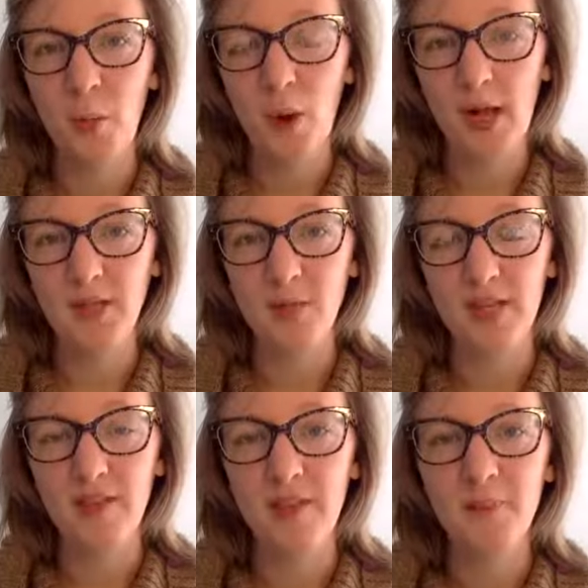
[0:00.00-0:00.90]
worked
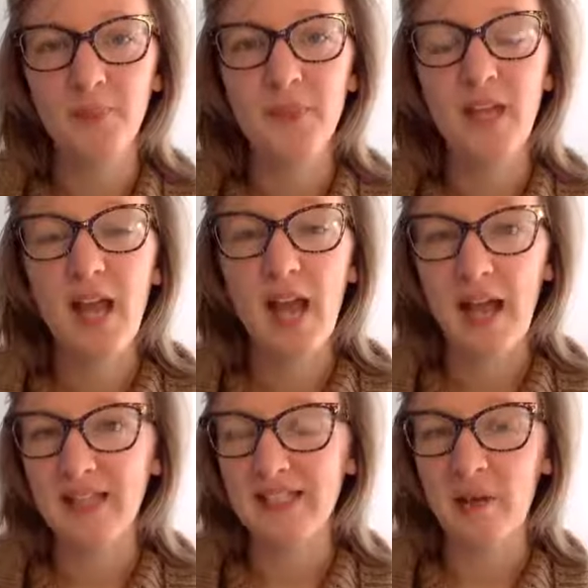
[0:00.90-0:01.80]
with
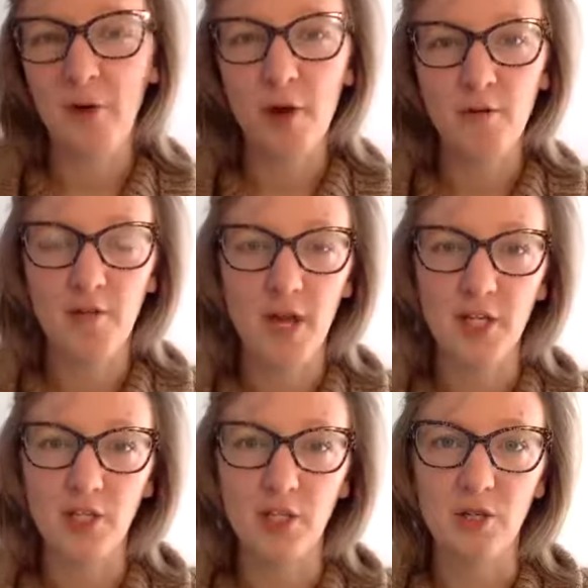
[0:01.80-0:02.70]
has their own
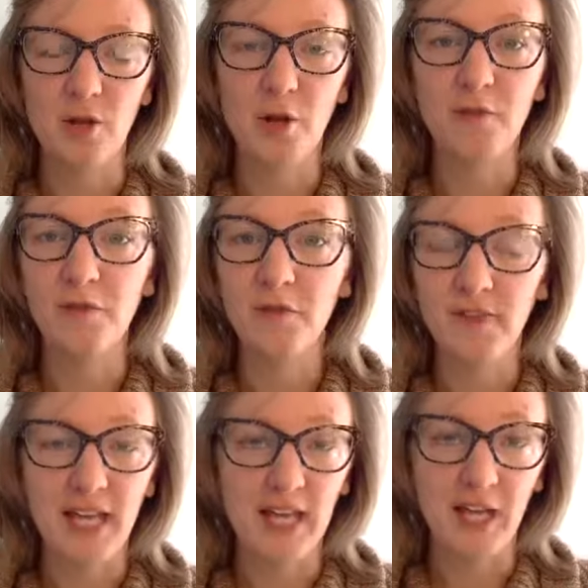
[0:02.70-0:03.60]
version of
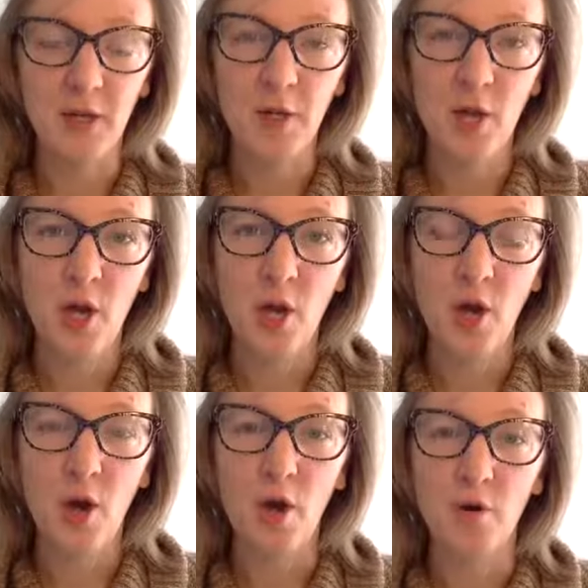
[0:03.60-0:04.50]
fear,
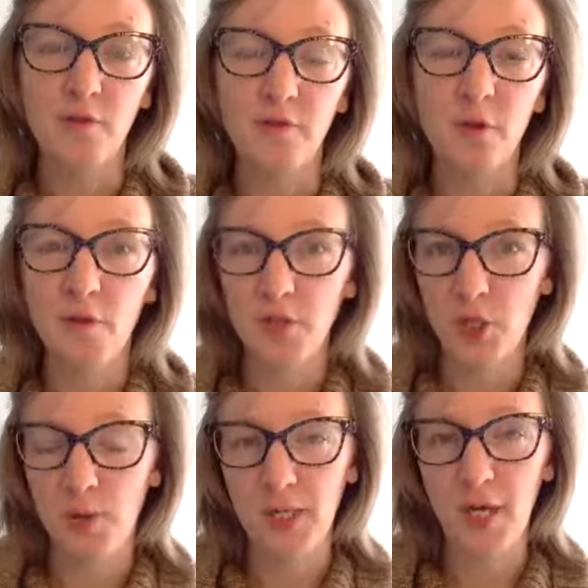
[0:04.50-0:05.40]
of
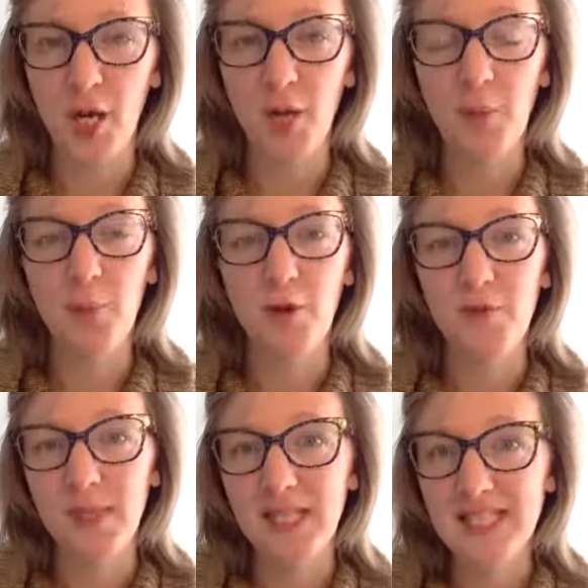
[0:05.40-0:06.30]
showing up,
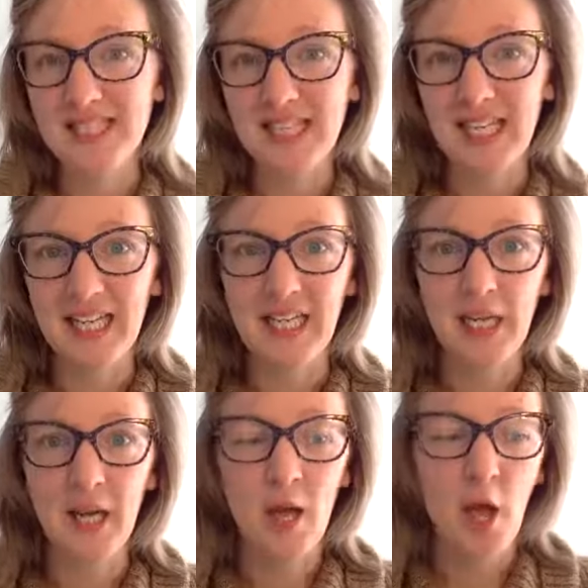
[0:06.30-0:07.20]
of being
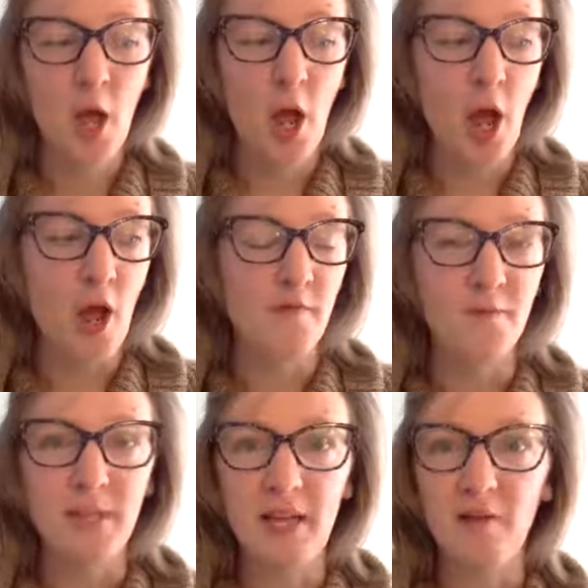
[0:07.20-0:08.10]
seen,
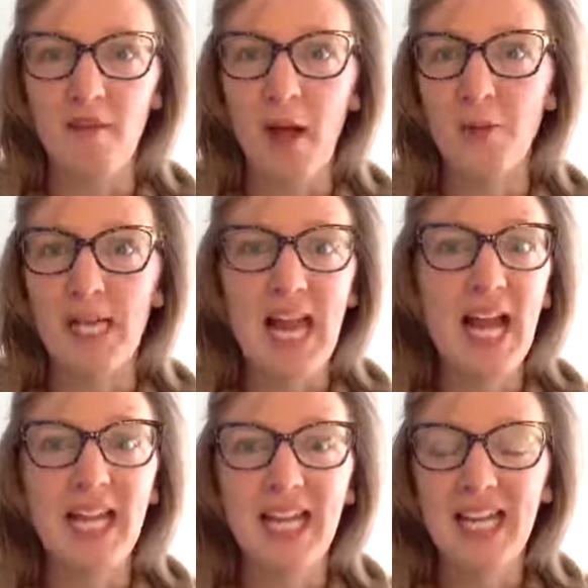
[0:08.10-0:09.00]
of being found
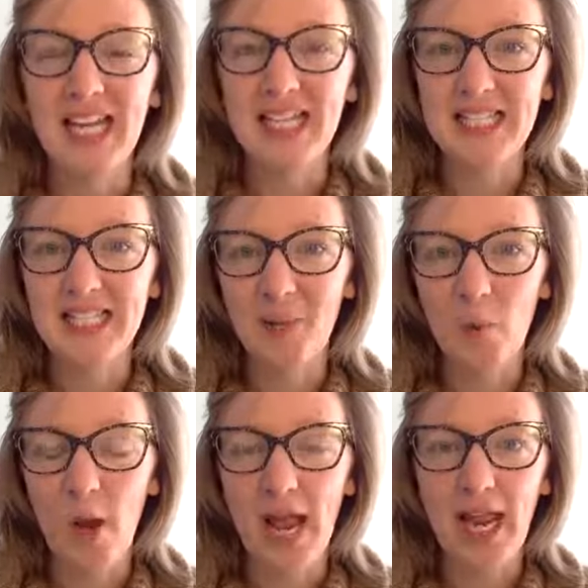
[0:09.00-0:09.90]
lacking in
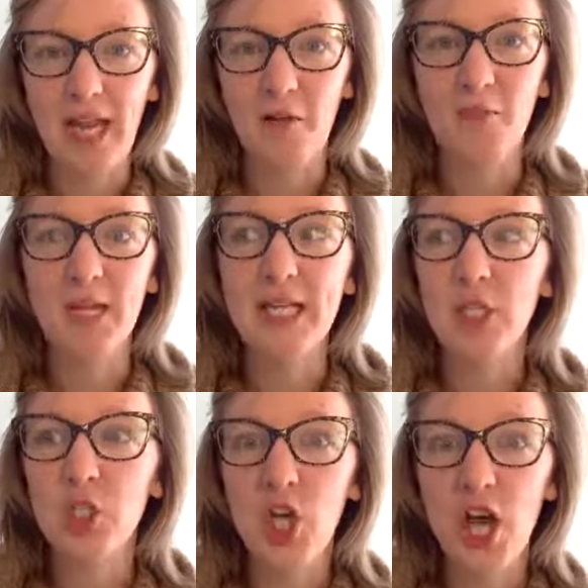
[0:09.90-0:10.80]
some way, of
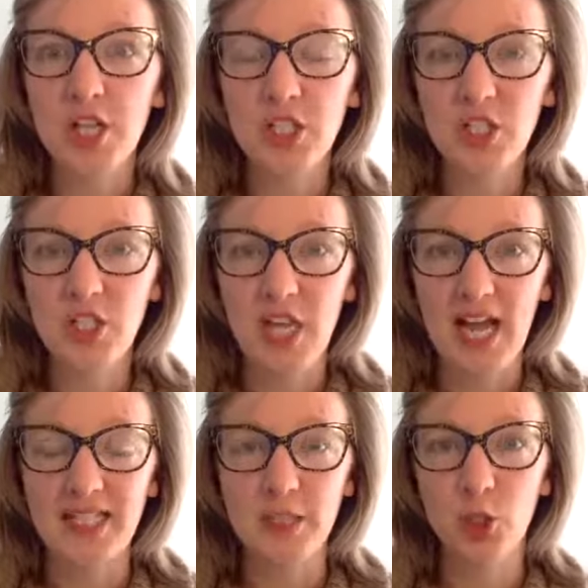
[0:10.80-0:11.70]
being judged
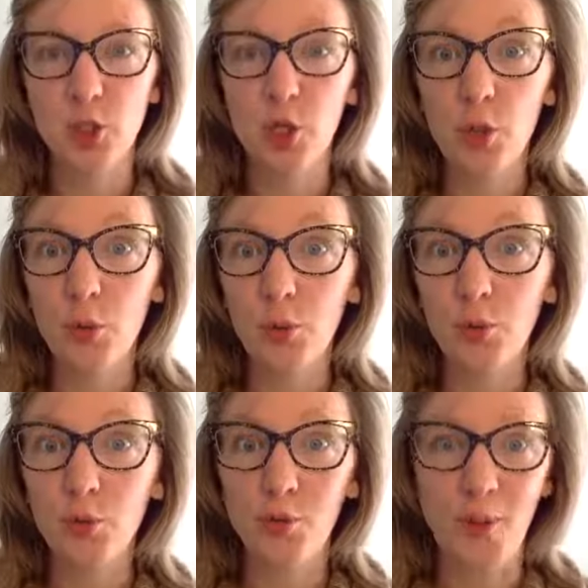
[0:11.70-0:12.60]
as
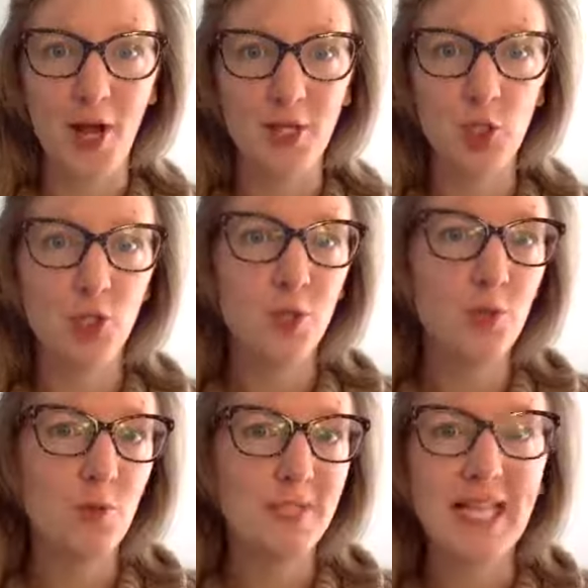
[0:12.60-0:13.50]
too much,
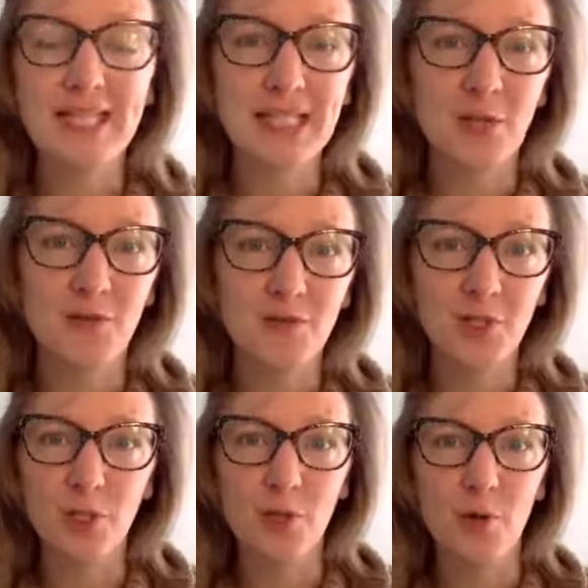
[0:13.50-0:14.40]
too sensitive,
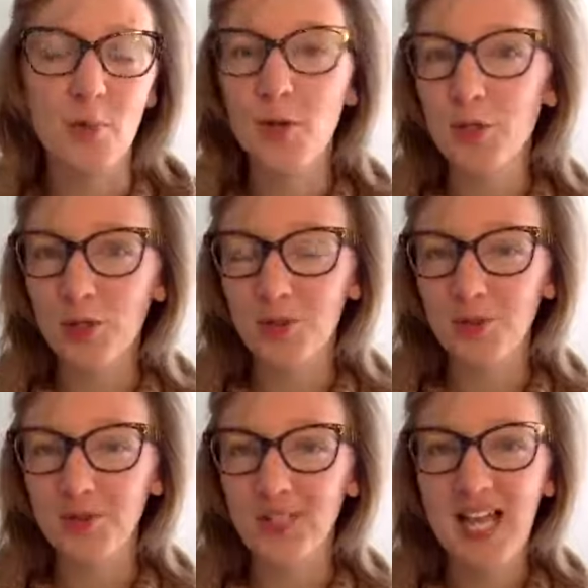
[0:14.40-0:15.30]
too
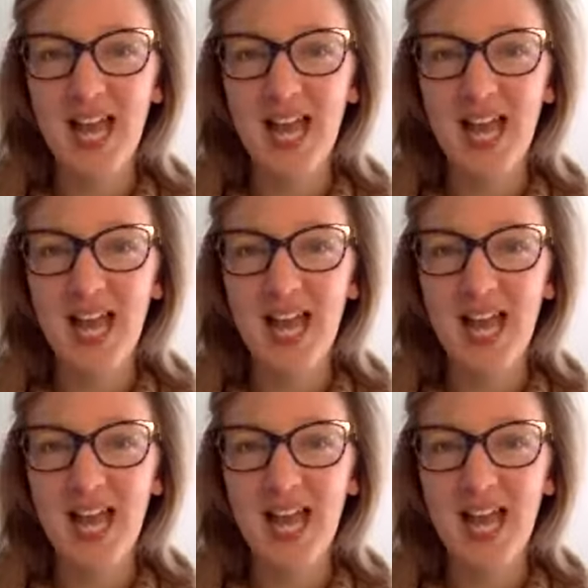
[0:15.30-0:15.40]
emotional,